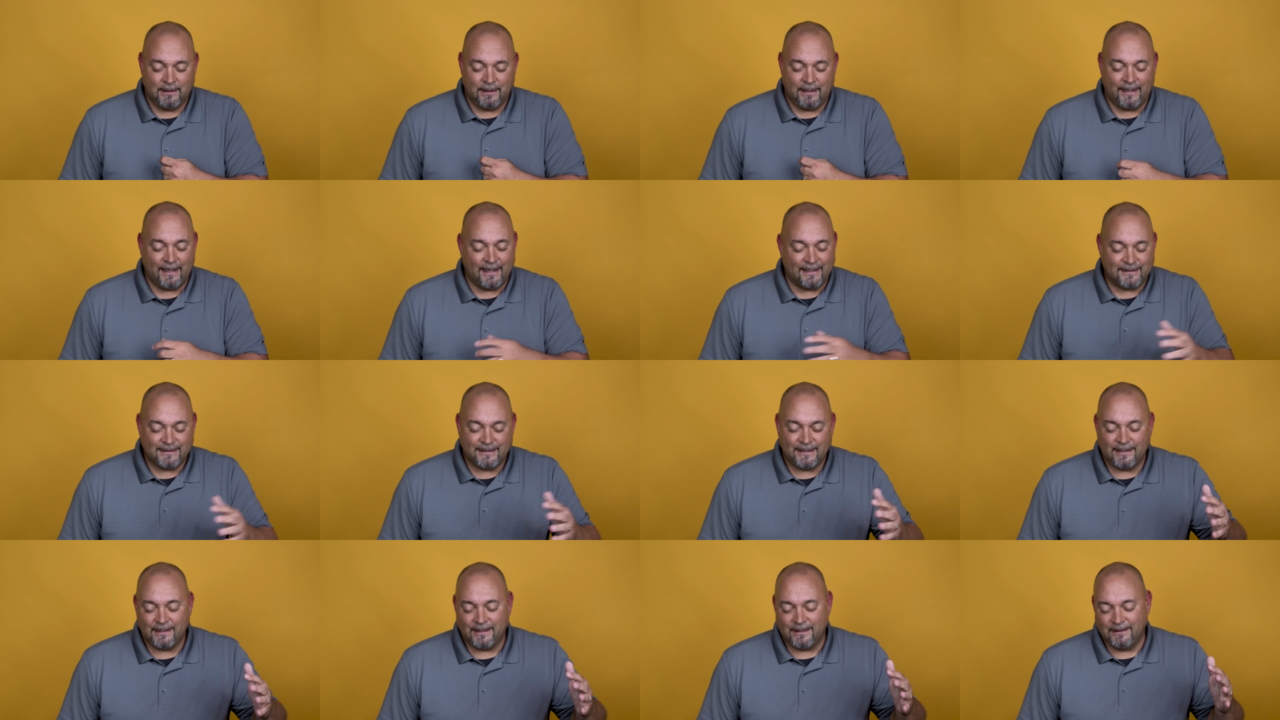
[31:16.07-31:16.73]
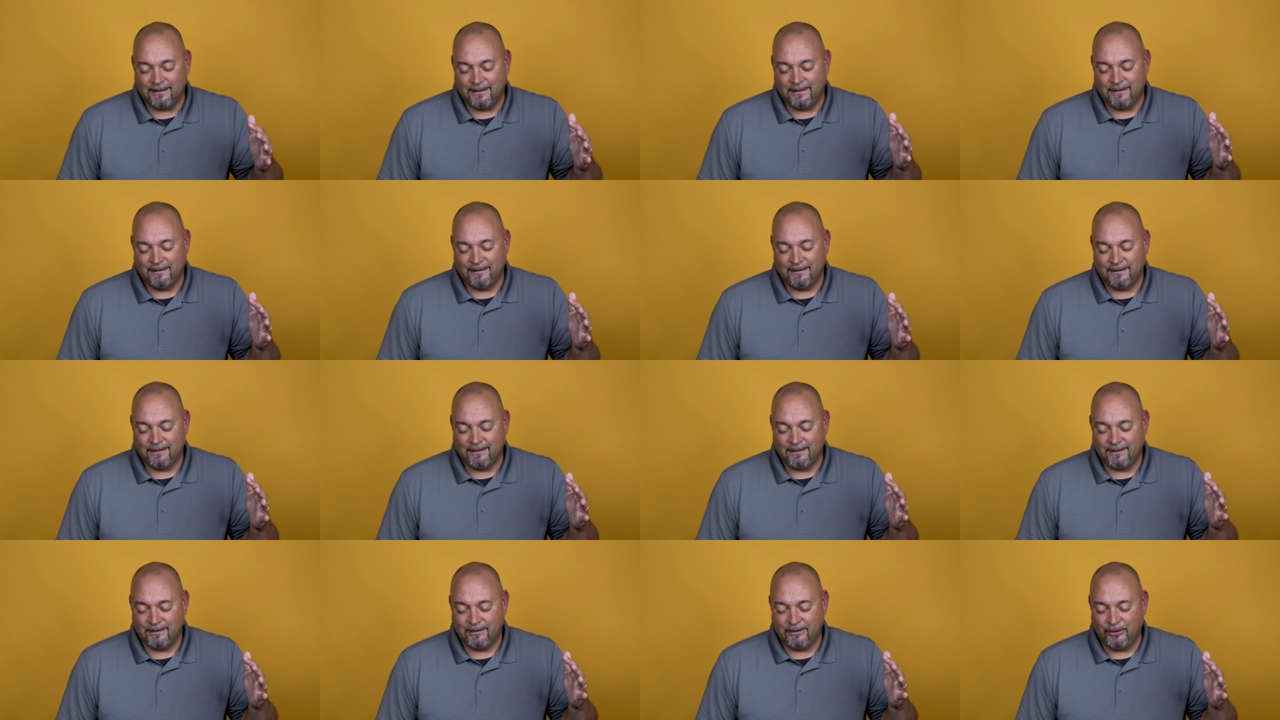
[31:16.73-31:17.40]
And that's it.
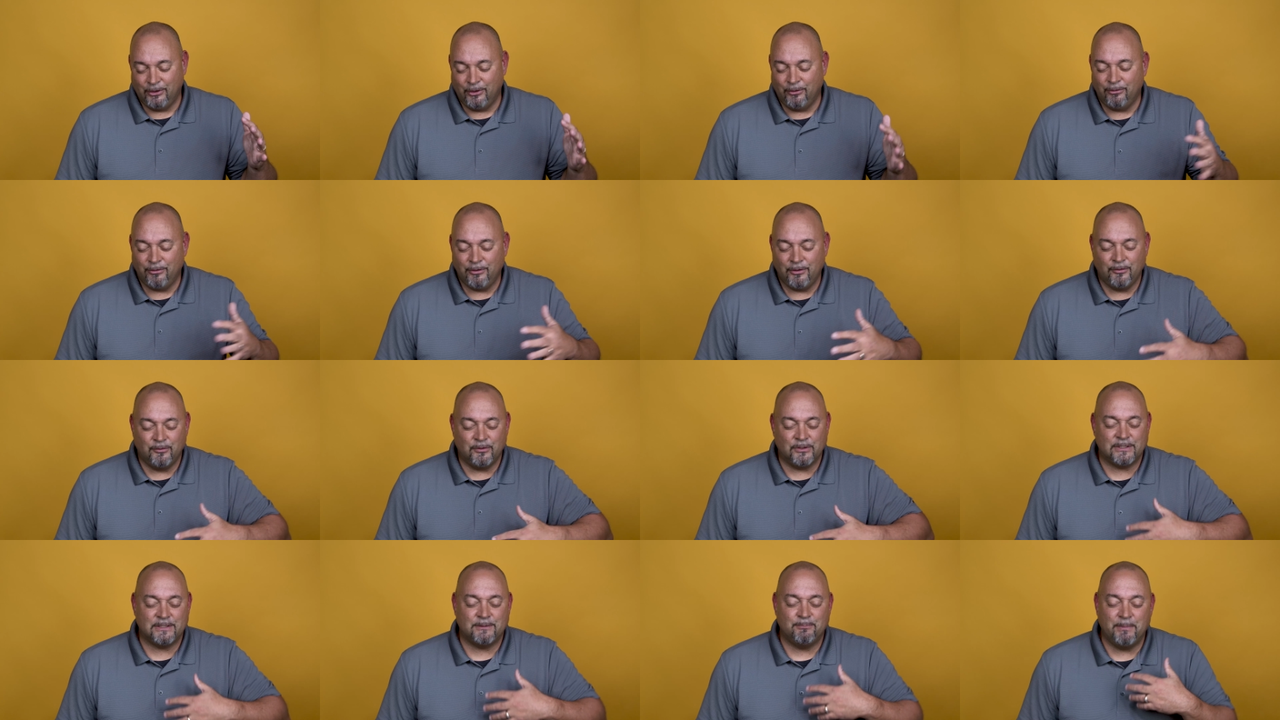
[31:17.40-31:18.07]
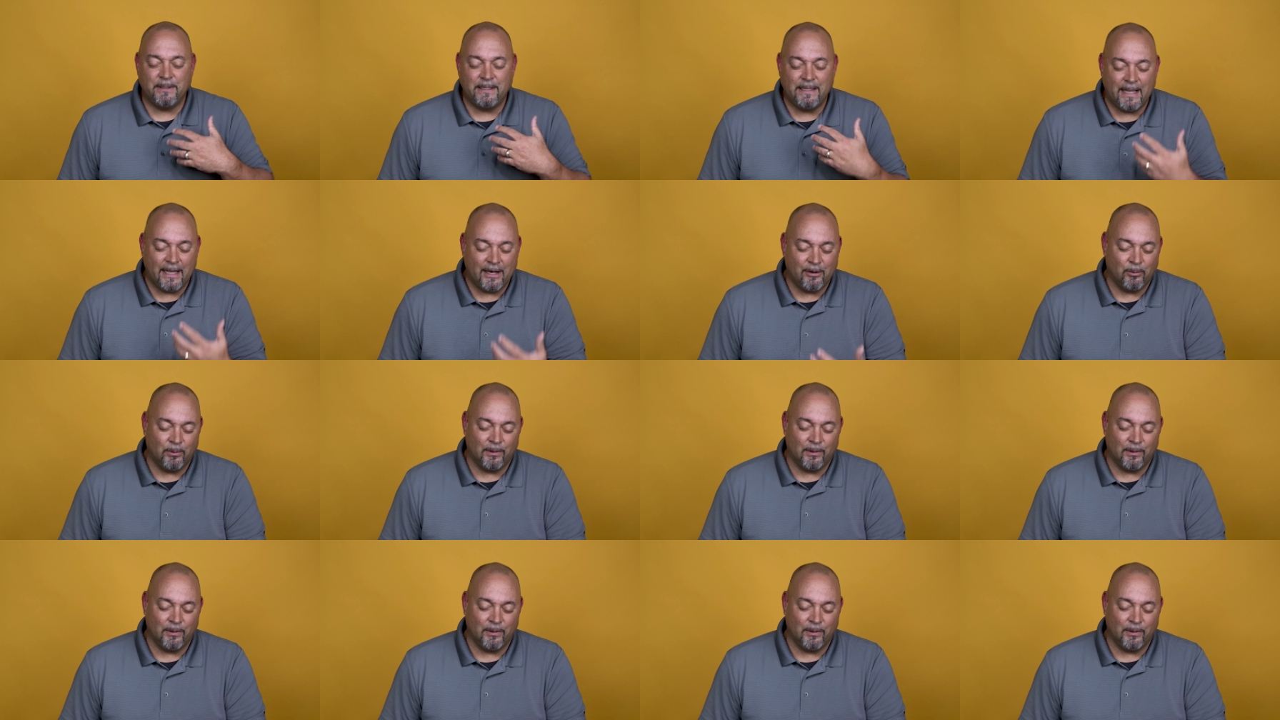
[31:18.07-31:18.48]
You, you just began a